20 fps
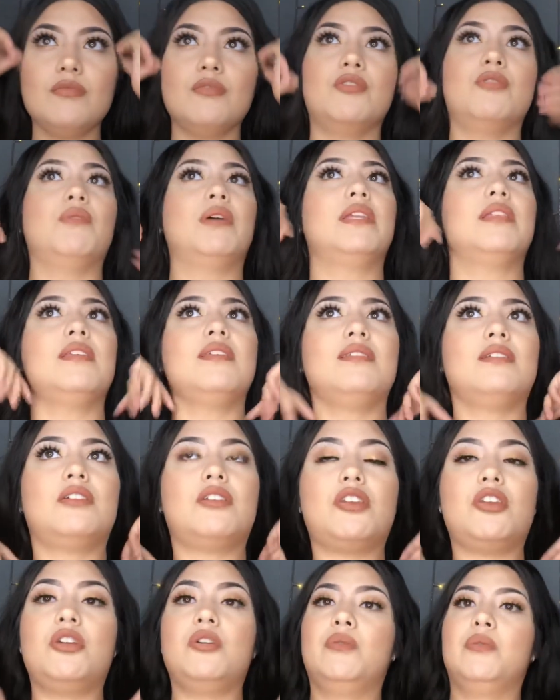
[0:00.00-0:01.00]
Do I think they're
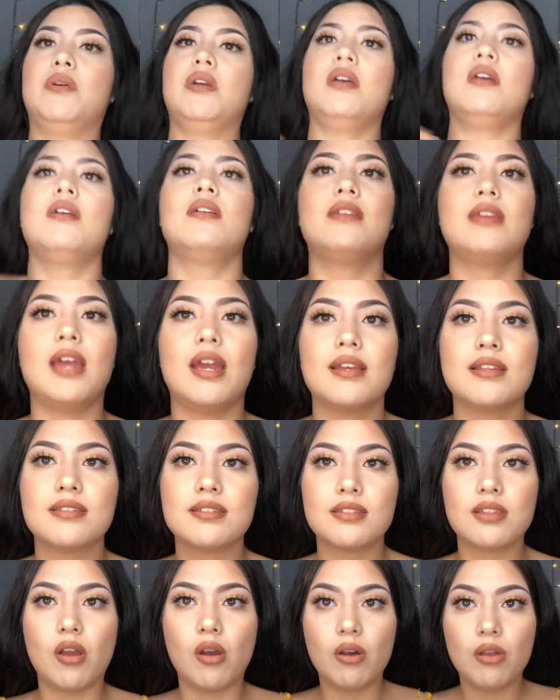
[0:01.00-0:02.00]
cute?
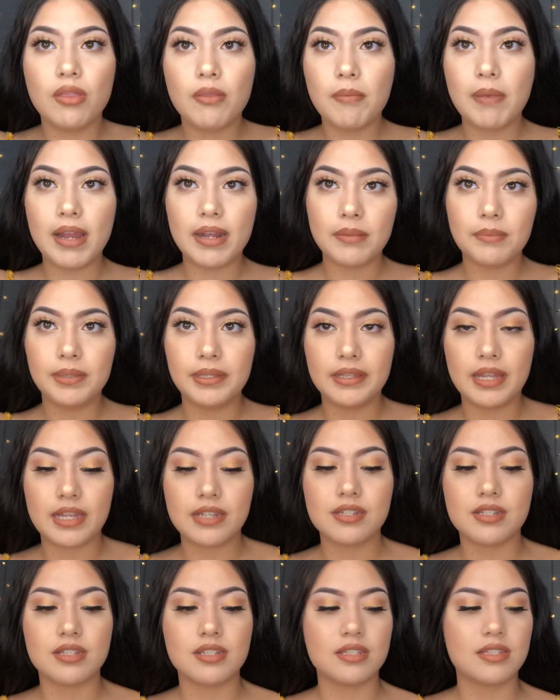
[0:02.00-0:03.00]
Yes, all the Baddie D
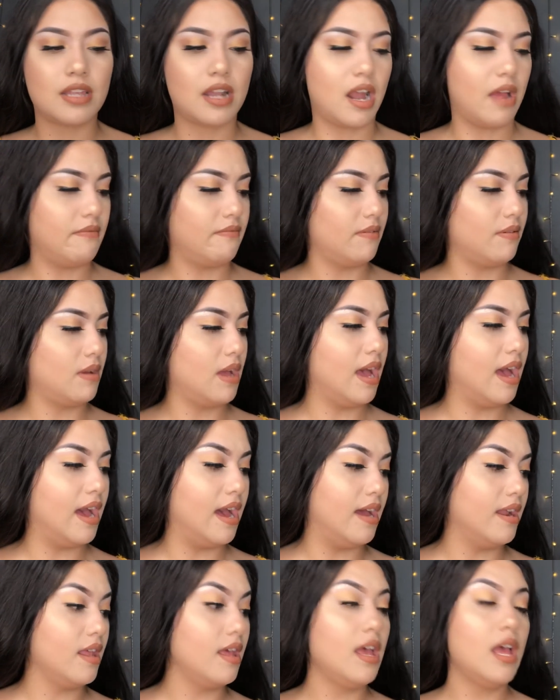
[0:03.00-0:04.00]
lashes that I've
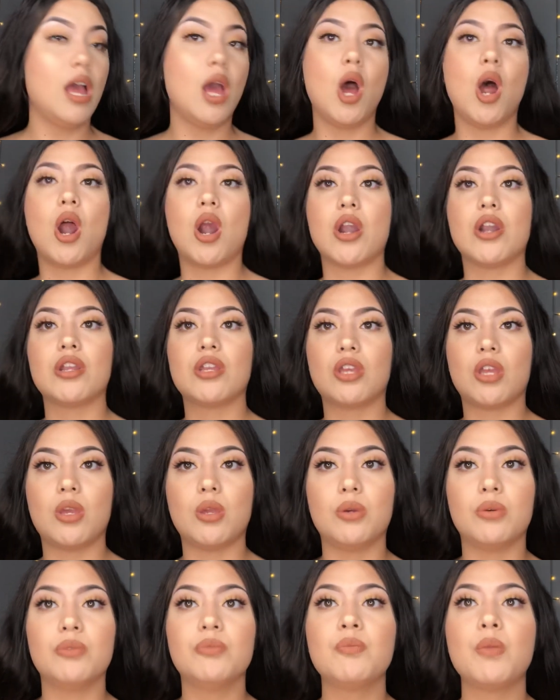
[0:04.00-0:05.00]
had are
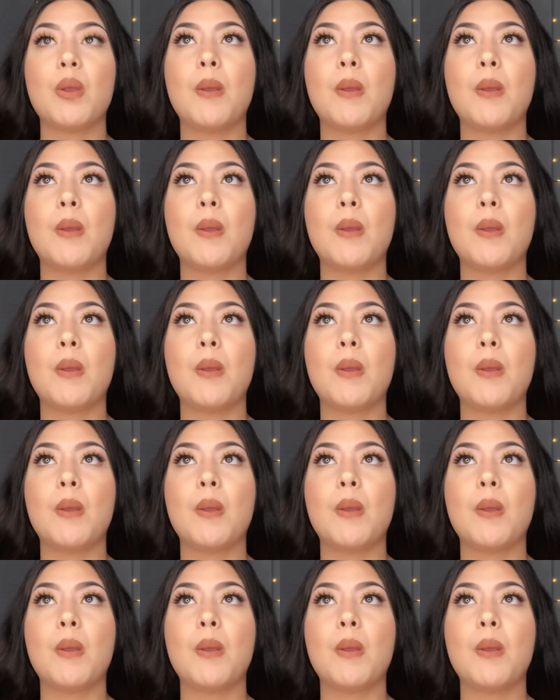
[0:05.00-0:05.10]
cute,